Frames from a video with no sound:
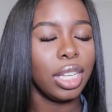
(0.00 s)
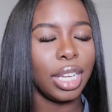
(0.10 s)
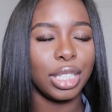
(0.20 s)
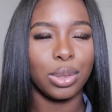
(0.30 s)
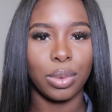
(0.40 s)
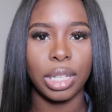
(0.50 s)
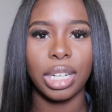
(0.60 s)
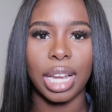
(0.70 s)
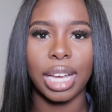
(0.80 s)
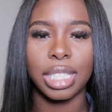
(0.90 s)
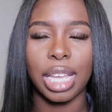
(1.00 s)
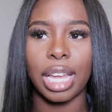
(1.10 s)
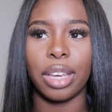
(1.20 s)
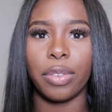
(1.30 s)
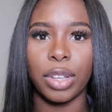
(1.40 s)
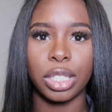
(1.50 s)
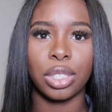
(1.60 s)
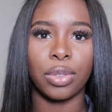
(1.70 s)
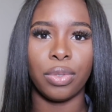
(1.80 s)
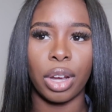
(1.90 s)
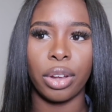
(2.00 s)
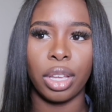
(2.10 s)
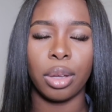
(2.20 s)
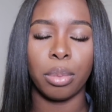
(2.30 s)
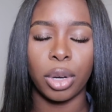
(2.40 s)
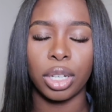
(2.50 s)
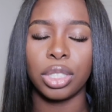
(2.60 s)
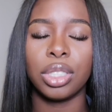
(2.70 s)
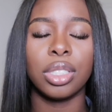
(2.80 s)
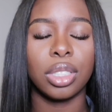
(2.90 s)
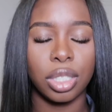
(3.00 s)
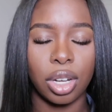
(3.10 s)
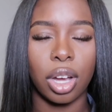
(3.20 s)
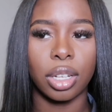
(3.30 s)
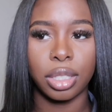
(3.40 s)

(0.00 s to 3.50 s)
It's really nice and it fits very much snug